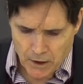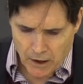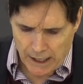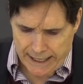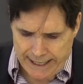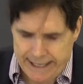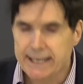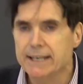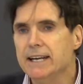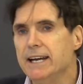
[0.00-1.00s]
uh,
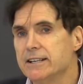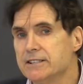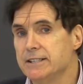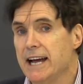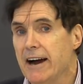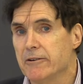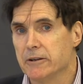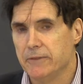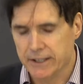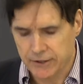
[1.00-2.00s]
in his
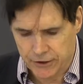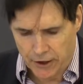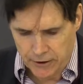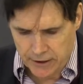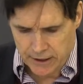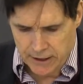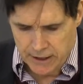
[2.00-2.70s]
narrative insert,